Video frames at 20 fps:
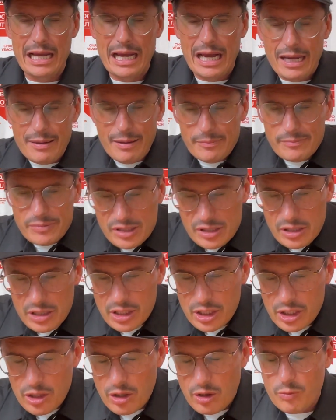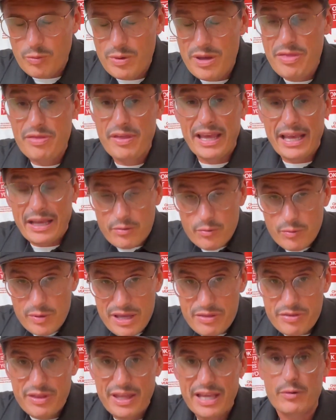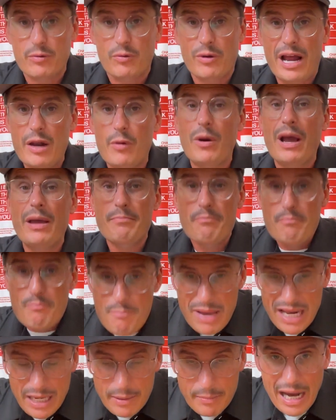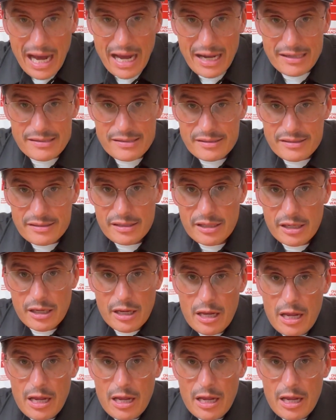I'm. We think right away minimize.